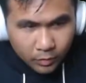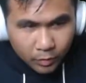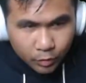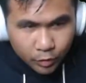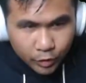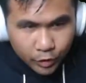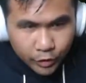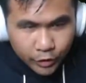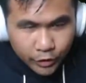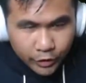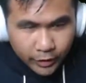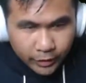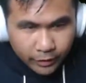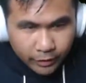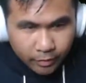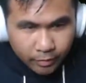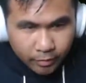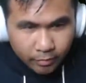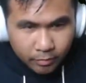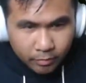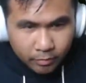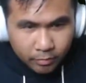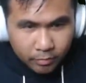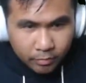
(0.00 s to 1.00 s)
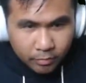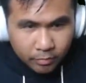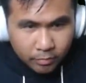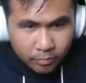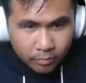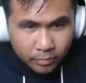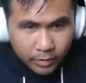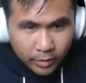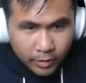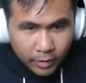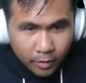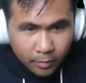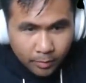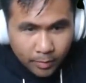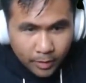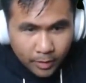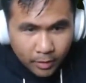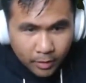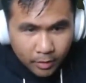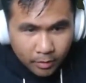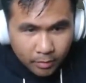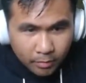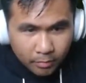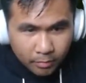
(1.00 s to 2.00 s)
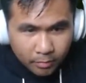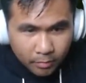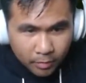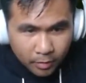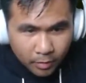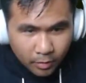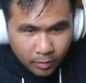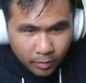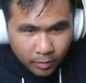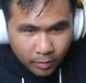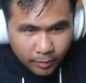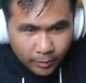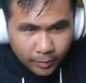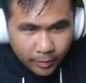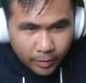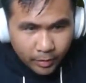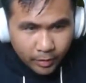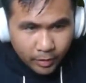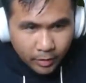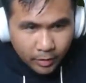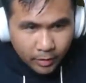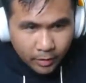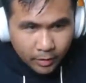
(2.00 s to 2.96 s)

shit. Did it go back up? Oh,